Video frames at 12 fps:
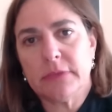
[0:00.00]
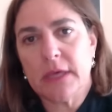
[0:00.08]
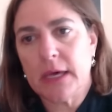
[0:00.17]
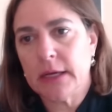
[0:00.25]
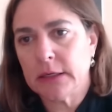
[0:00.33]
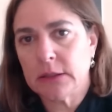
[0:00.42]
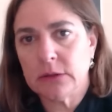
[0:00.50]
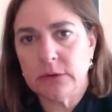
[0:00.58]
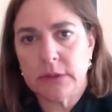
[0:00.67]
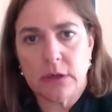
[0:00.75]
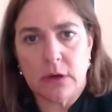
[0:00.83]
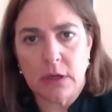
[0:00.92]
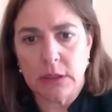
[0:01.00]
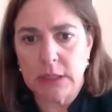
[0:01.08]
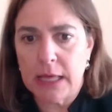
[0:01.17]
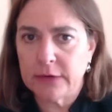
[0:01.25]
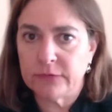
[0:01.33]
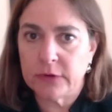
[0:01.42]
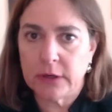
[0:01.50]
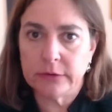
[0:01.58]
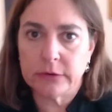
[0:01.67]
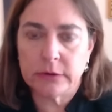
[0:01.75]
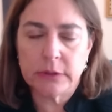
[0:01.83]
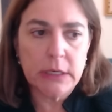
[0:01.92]
That included a lot of
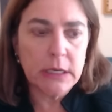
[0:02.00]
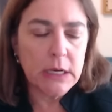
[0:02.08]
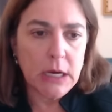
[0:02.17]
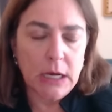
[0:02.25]
other